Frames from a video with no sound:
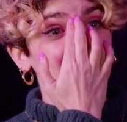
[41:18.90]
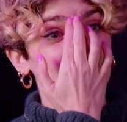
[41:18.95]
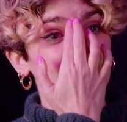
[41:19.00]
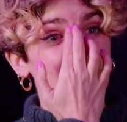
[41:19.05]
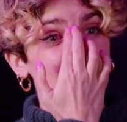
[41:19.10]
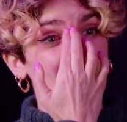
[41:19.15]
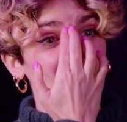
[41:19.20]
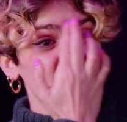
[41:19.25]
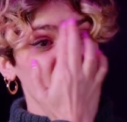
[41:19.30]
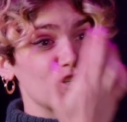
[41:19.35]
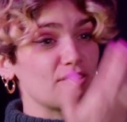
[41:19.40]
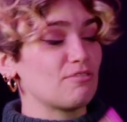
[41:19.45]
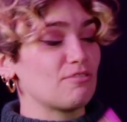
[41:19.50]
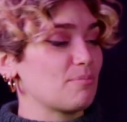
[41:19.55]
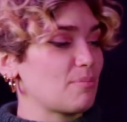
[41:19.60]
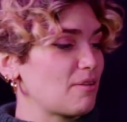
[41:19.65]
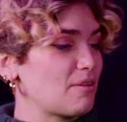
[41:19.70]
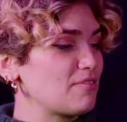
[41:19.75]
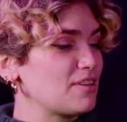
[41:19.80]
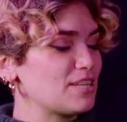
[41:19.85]
actually for
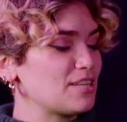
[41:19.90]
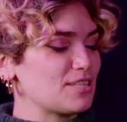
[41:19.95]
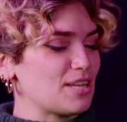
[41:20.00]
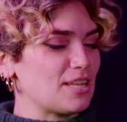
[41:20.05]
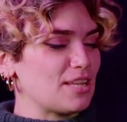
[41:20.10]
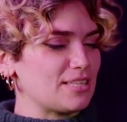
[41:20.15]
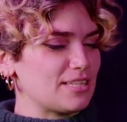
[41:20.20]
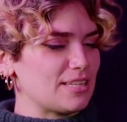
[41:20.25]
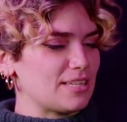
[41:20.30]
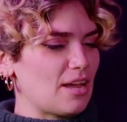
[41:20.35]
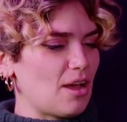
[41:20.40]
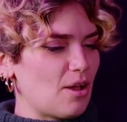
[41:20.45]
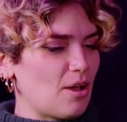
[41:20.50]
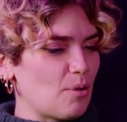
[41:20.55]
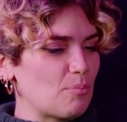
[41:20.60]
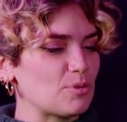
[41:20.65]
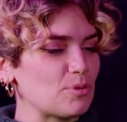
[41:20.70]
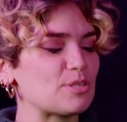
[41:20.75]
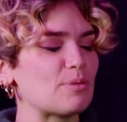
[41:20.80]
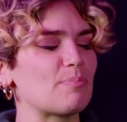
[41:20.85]
my visa, it's
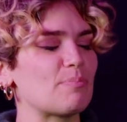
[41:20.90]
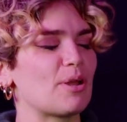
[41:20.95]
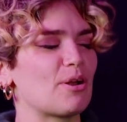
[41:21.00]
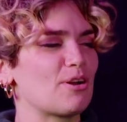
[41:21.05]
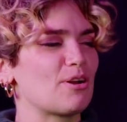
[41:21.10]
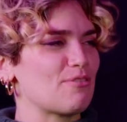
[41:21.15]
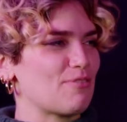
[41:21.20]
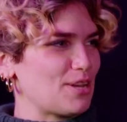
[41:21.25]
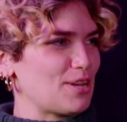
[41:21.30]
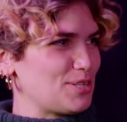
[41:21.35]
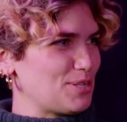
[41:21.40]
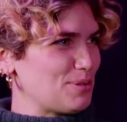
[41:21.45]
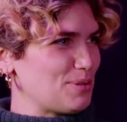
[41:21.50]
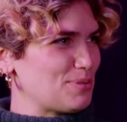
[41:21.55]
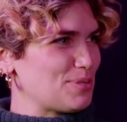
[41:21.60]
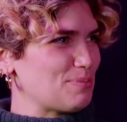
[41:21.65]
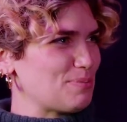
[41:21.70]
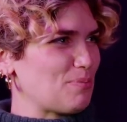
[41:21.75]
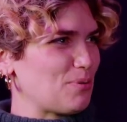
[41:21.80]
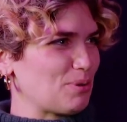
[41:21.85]
almost imperative I do
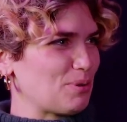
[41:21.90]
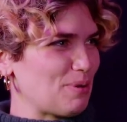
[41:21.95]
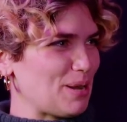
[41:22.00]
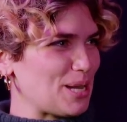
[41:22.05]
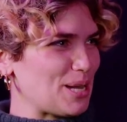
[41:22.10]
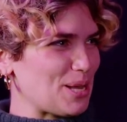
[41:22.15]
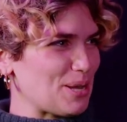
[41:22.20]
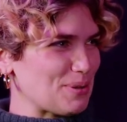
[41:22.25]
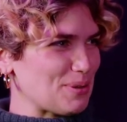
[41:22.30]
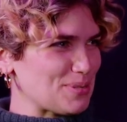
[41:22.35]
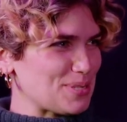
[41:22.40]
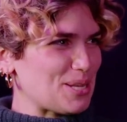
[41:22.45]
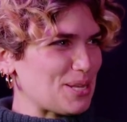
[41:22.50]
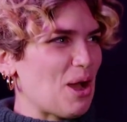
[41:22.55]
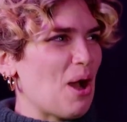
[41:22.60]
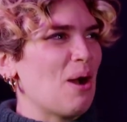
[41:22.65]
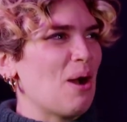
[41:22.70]
some more radio. So